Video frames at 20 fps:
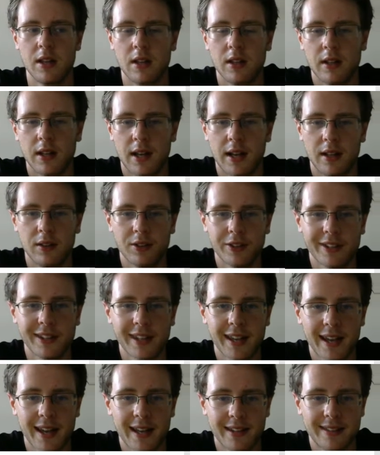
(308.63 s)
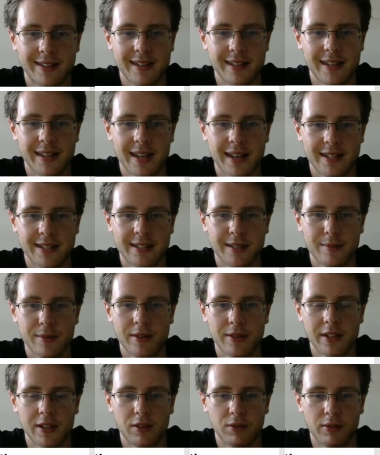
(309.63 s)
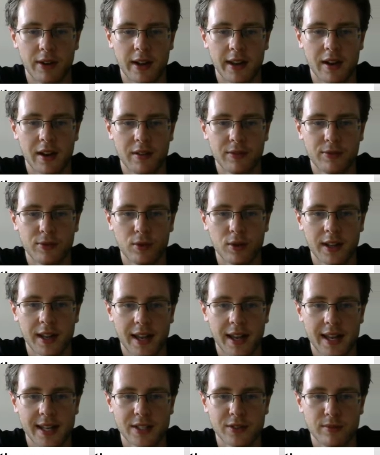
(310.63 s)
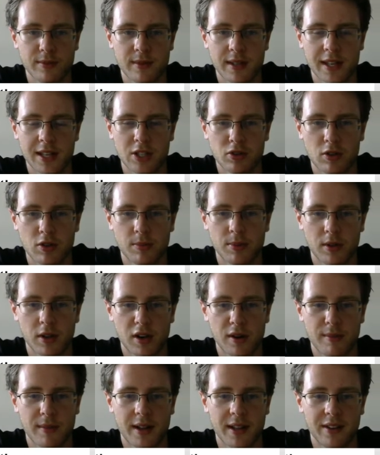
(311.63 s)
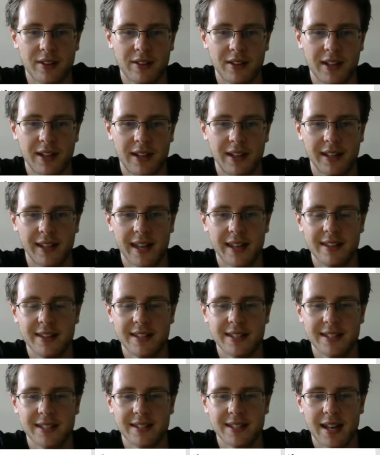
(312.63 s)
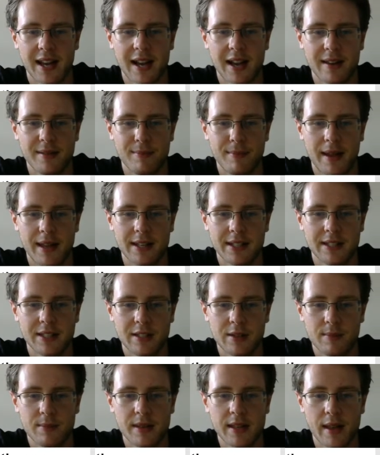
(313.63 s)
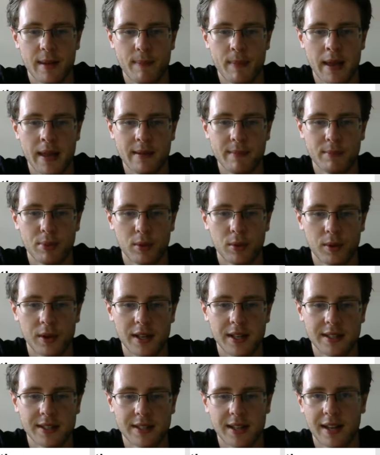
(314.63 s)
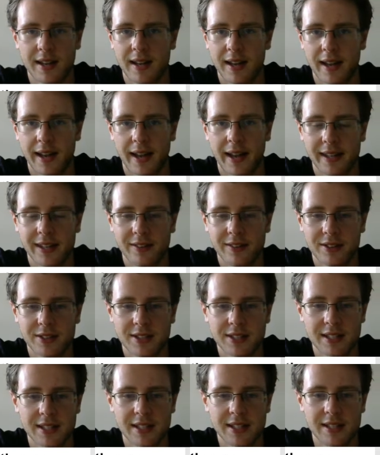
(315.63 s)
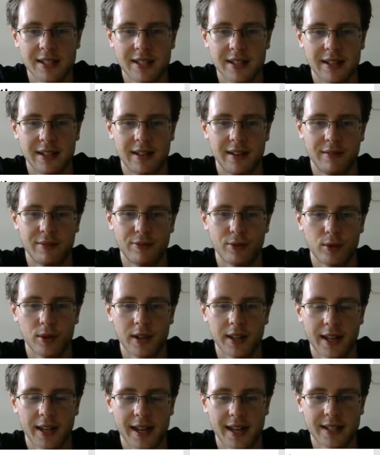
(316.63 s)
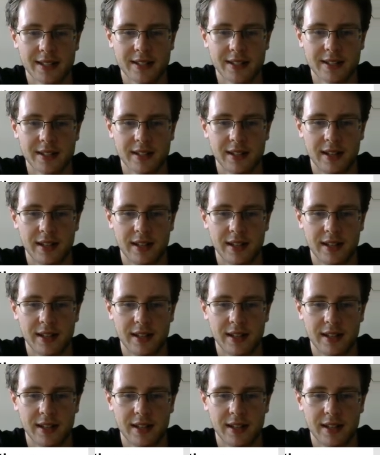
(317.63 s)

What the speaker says: Looking at the simulated radar forecast from the HRRR model, again, this is not meant to be a pinpoint accuracy forecast